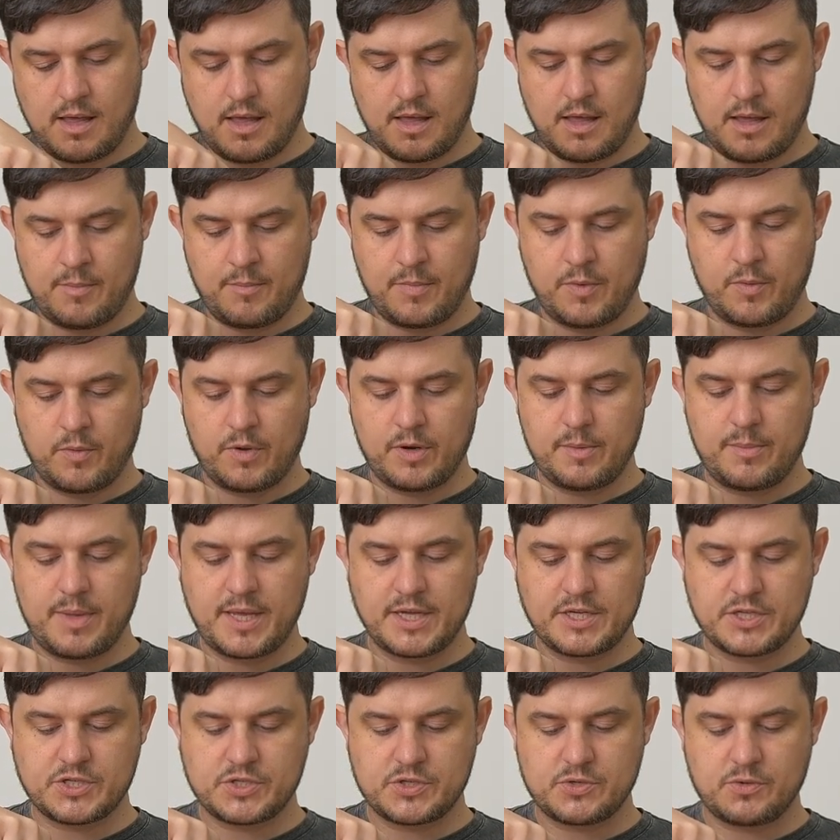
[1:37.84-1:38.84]
And we want to
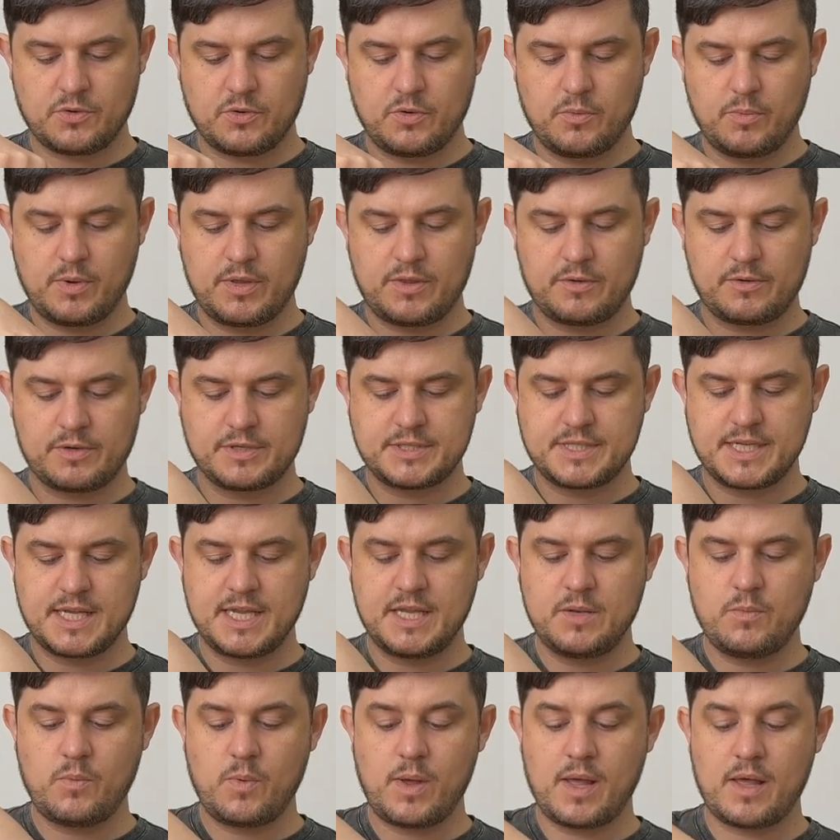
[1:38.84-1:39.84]
make sure, whether it's
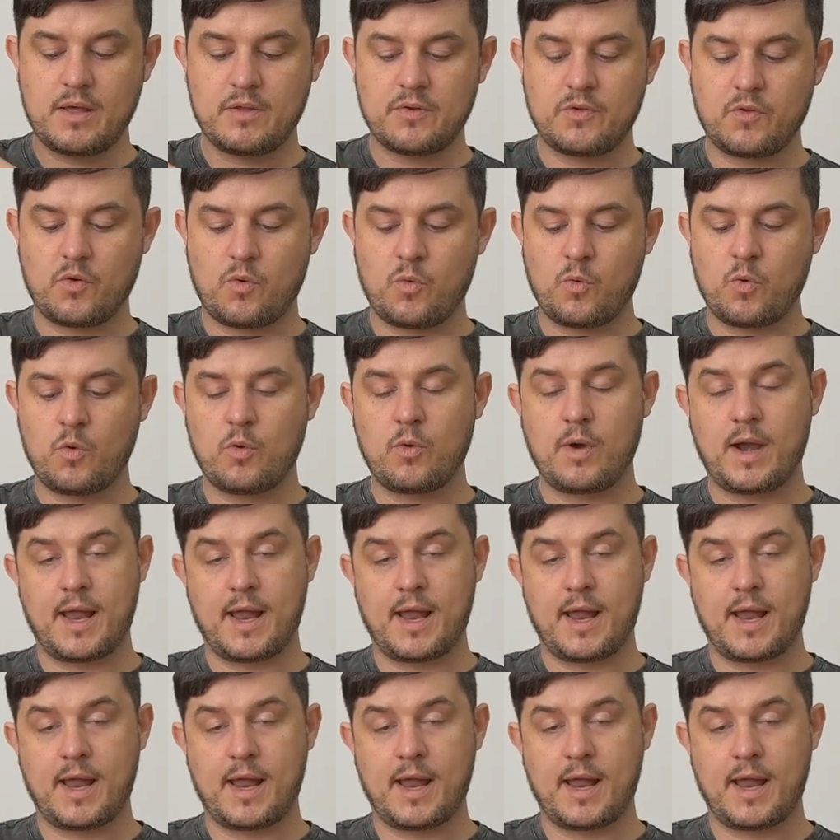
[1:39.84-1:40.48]
inwound or